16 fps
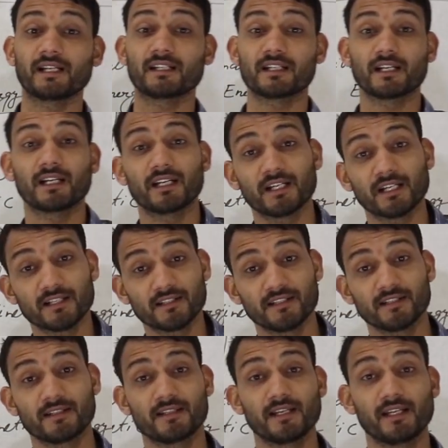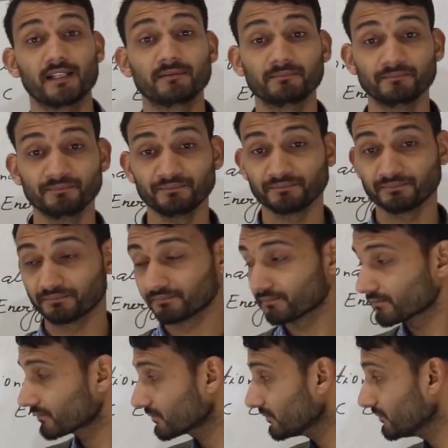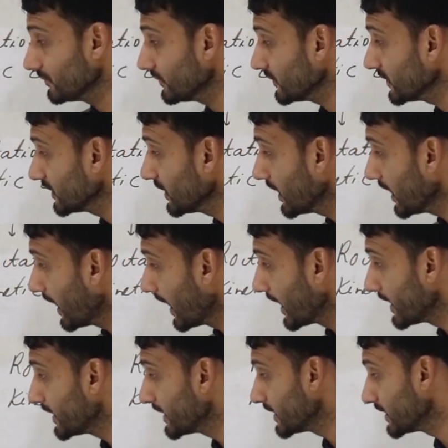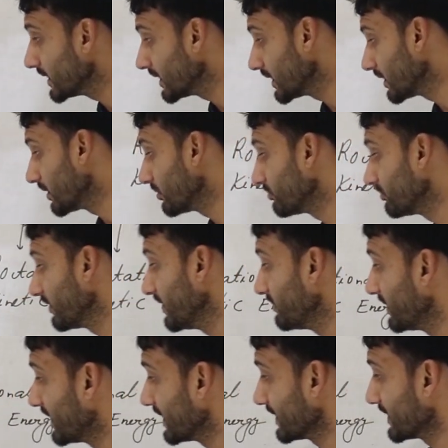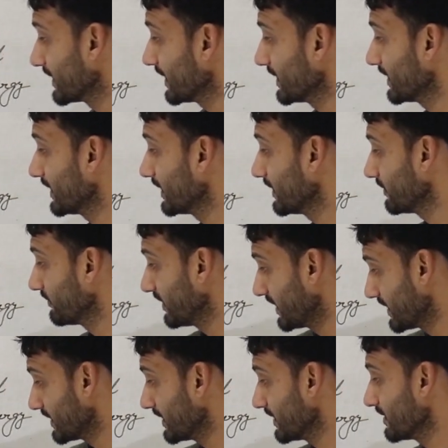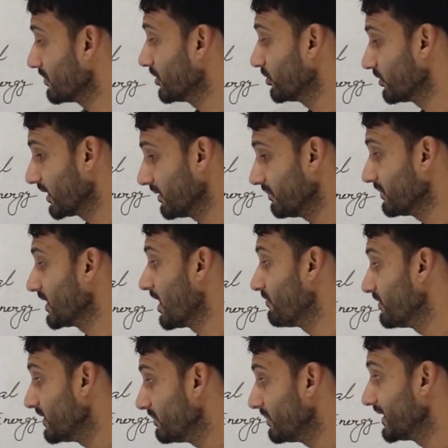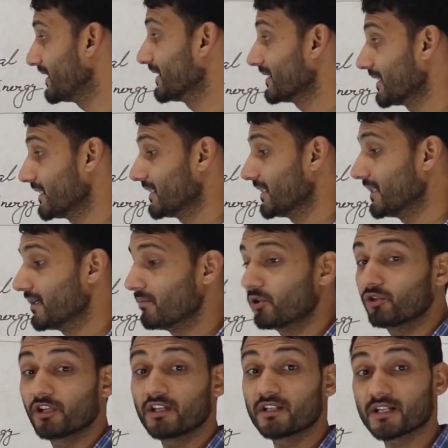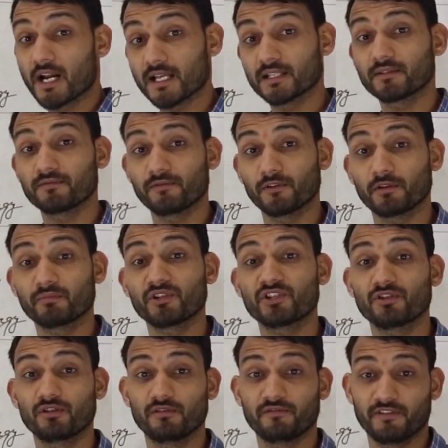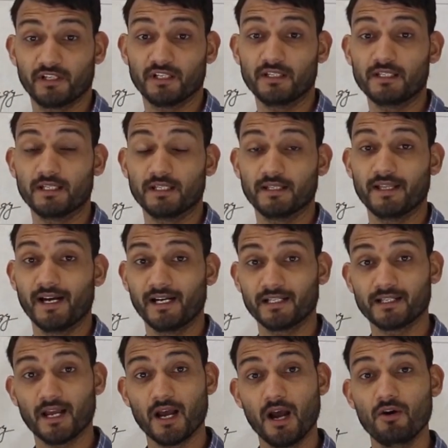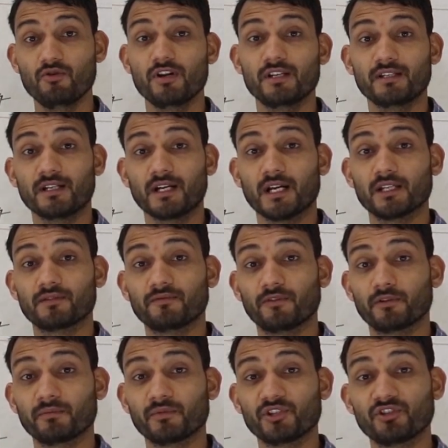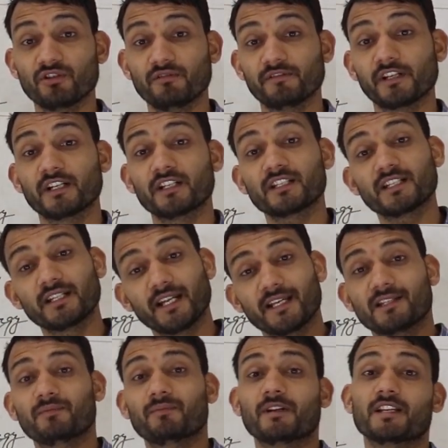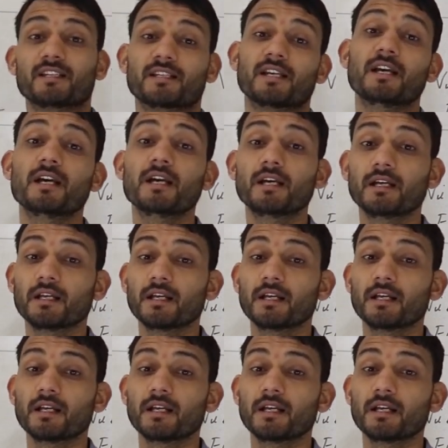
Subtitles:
Electrical energy is there, and we discussed about them. Now we will be discussing about the transformation of energy, that is how does transformation of energy takes place.